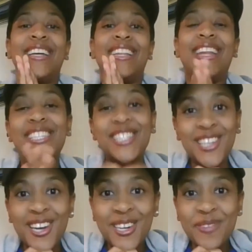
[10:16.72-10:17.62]
Let's
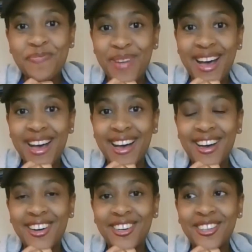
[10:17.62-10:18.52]
talk
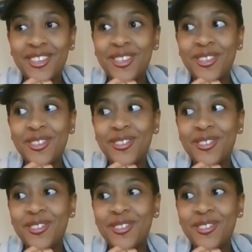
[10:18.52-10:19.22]
about,